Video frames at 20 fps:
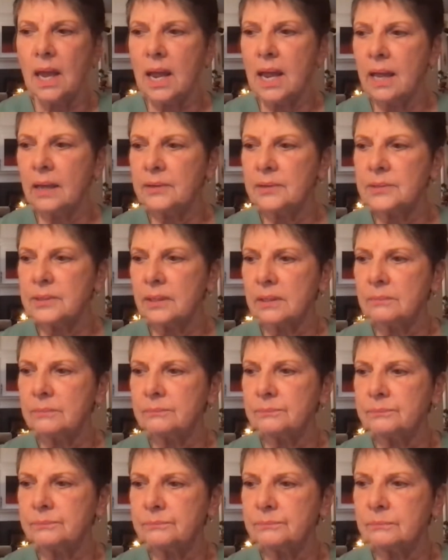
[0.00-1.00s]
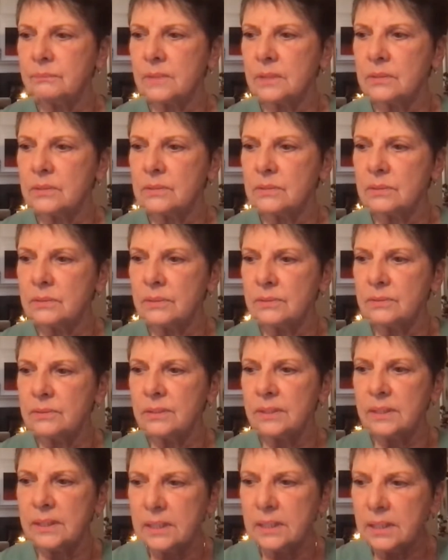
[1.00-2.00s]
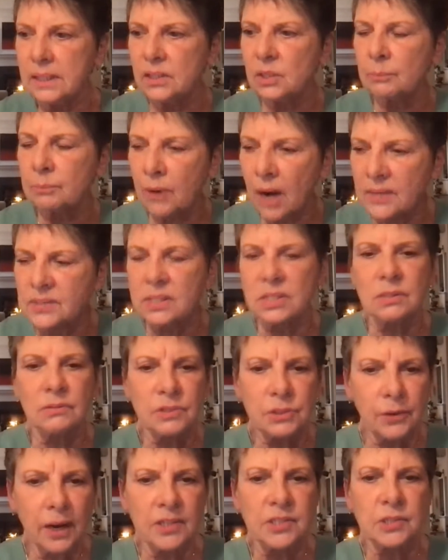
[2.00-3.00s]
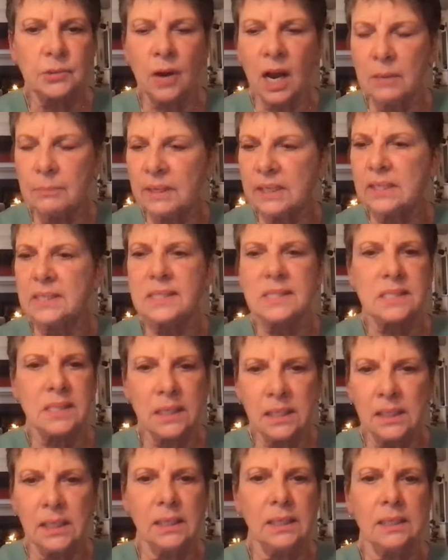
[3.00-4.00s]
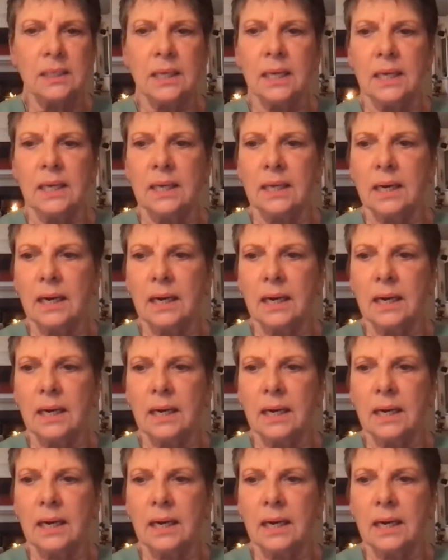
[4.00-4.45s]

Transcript: and in the process of transcribing and singing